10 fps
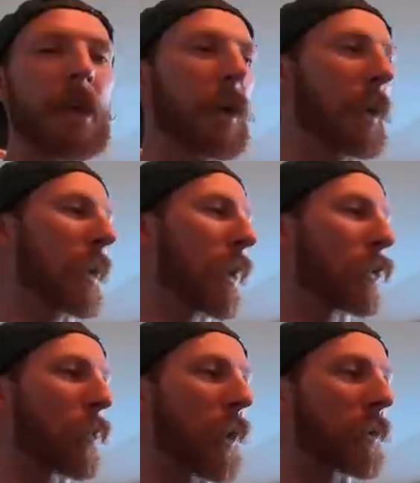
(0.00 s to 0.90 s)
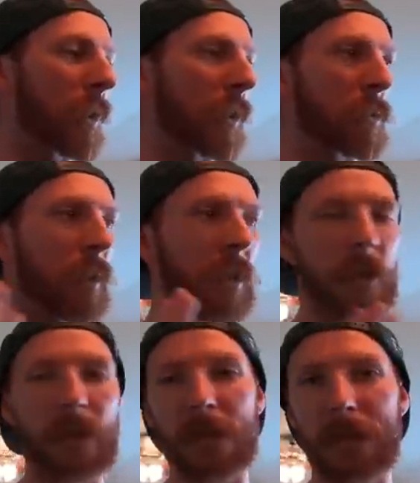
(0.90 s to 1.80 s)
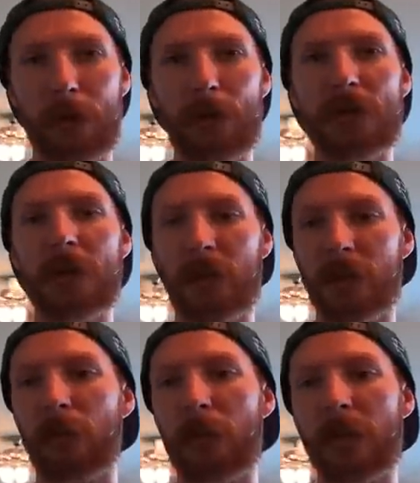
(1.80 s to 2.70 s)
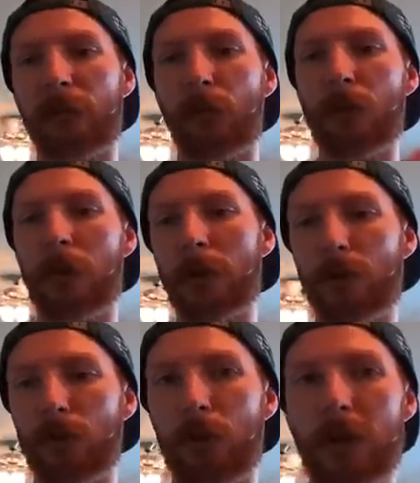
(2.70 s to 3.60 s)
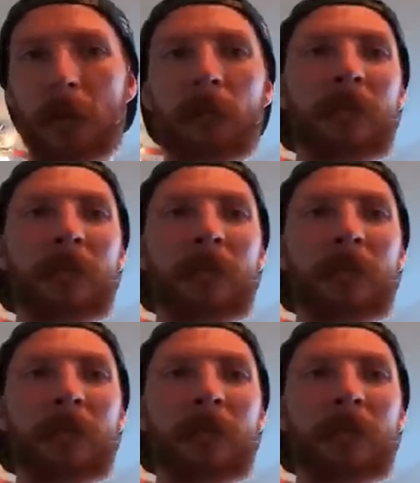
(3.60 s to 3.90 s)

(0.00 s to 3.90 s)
Otherwise, it's been the Hero 6 for me for the majority.